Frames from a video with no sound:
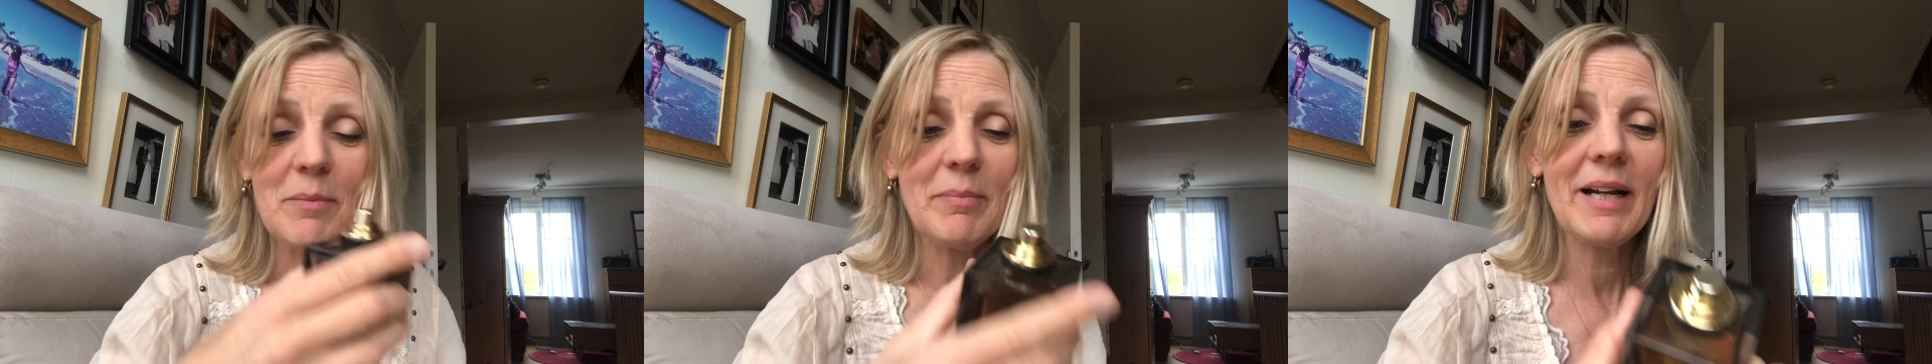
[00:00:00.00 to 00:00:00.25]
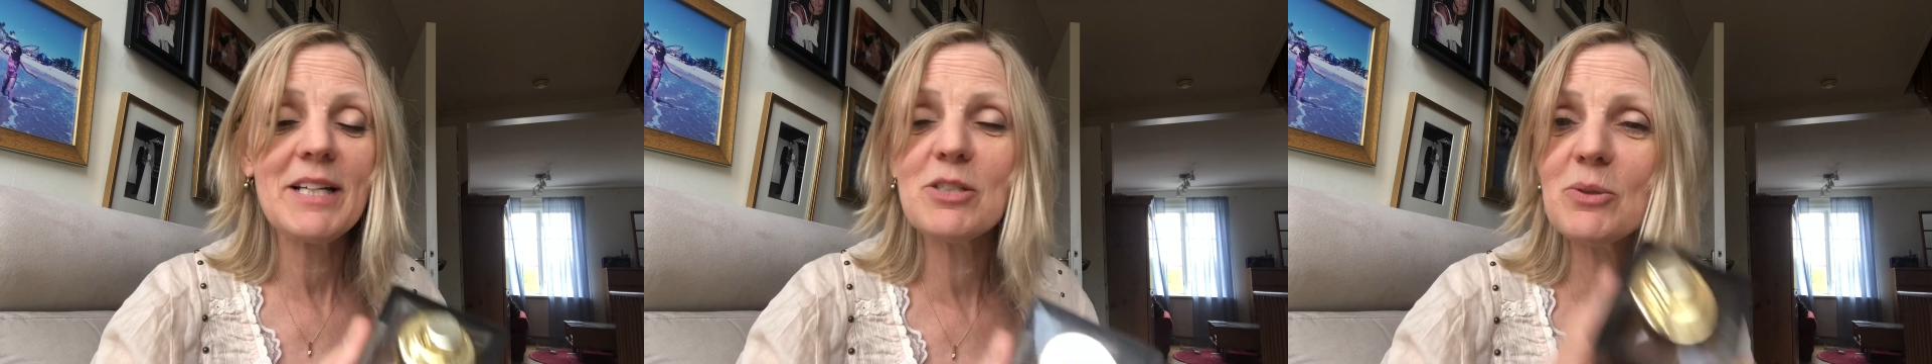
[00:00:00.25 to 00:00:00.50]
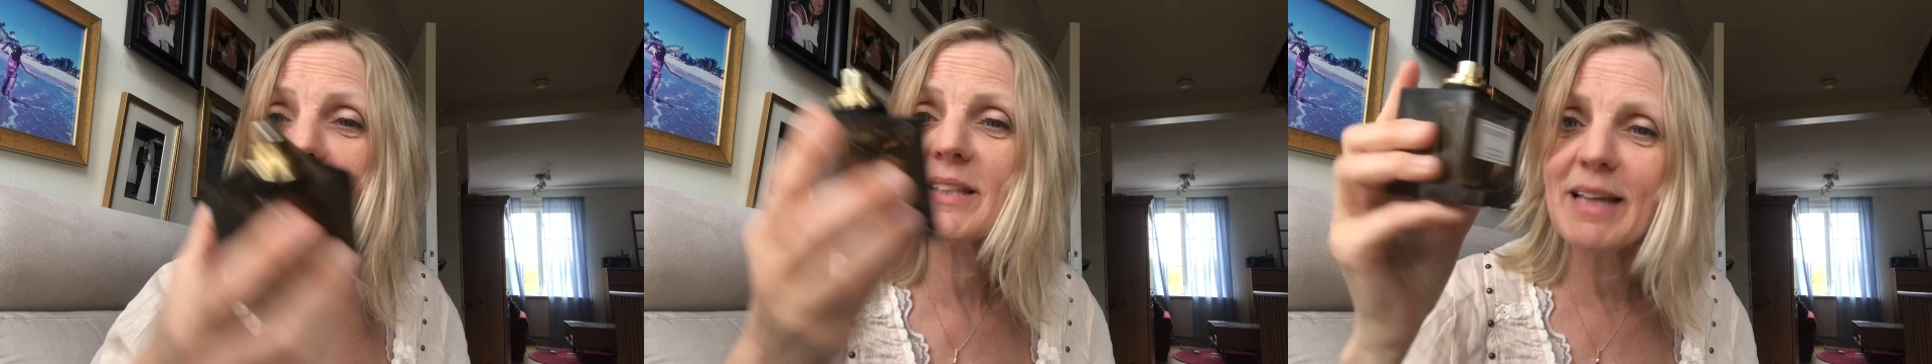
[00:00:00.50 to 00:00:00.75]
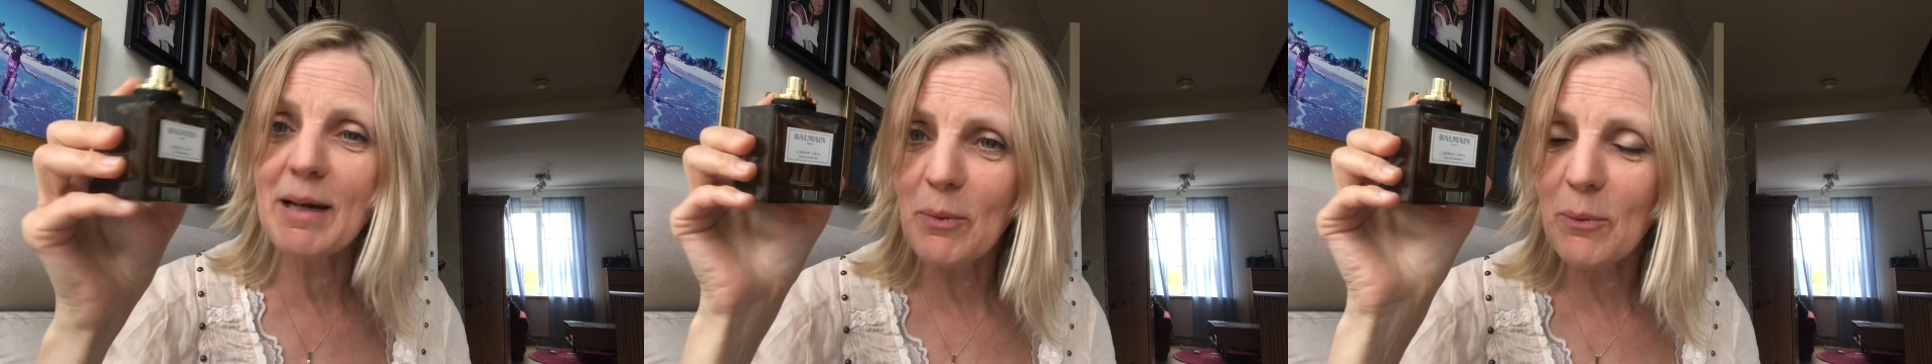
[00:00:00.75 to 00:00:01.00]
but I do get
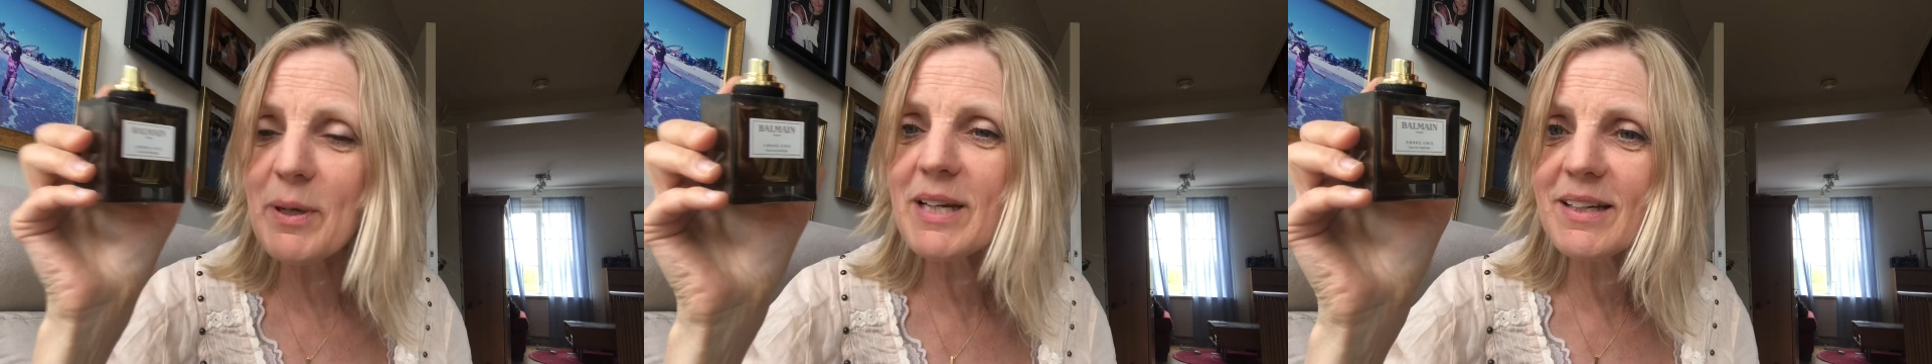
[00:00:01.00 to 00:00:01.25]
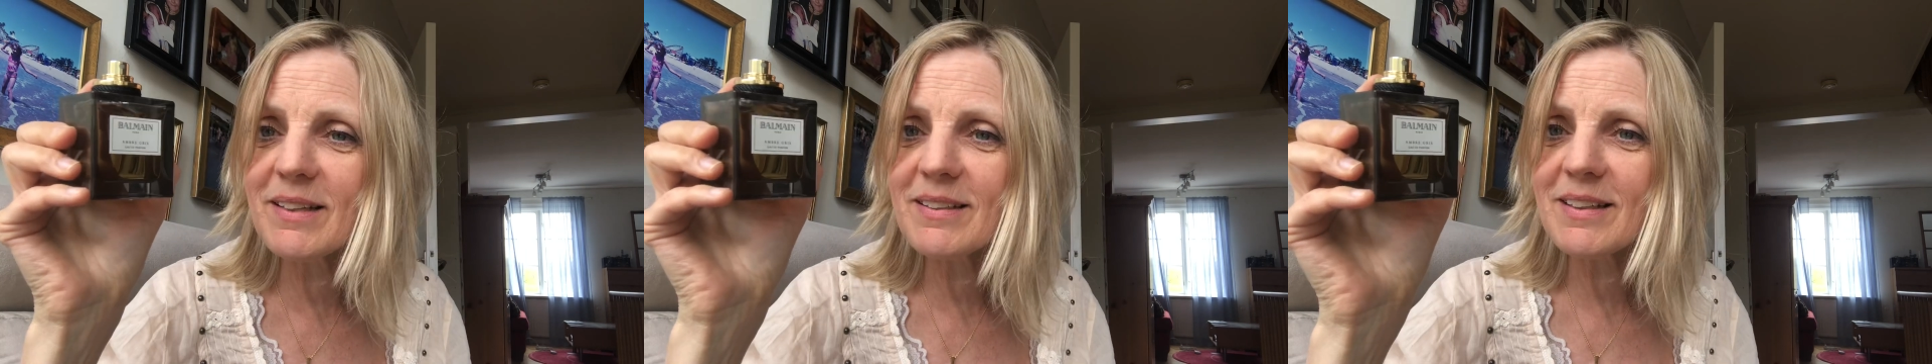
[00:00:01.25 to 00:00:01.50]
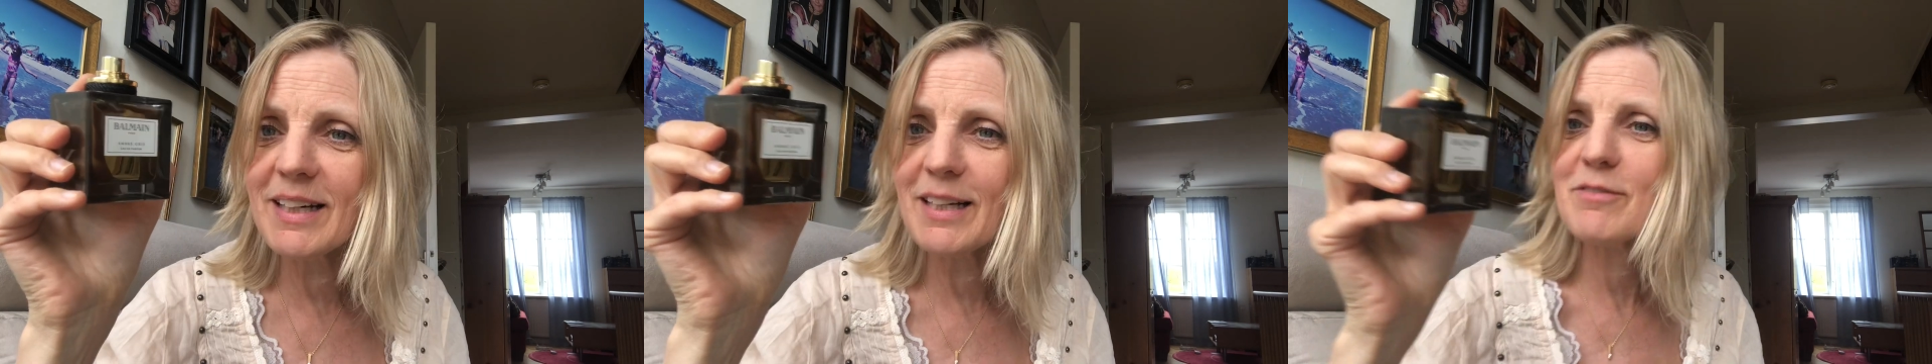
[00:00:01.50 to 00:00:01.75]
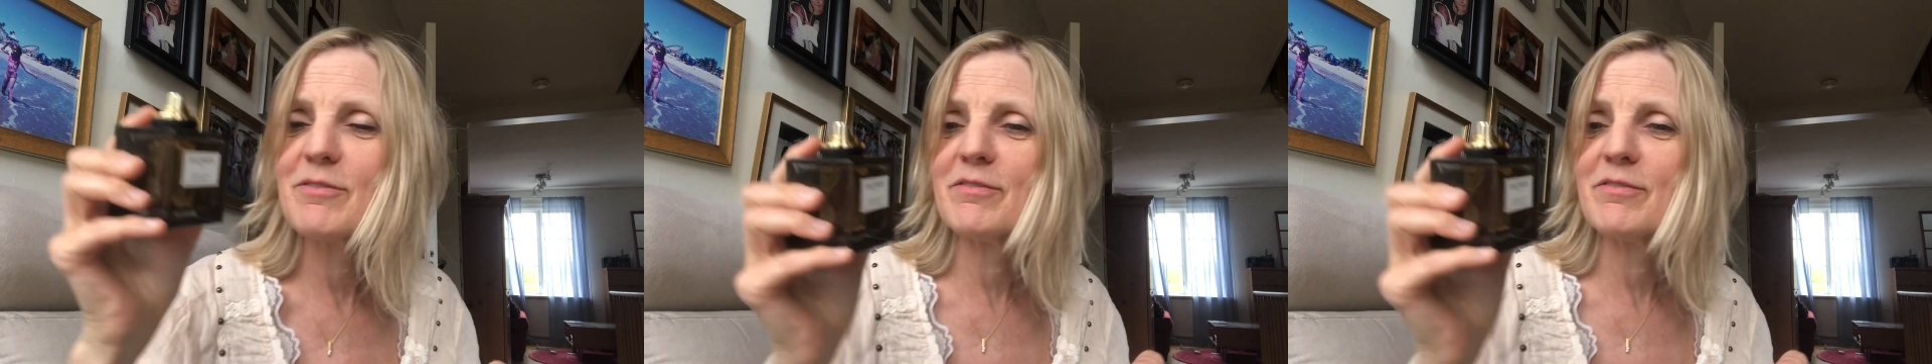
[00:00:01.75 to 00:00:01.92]
that marine kind of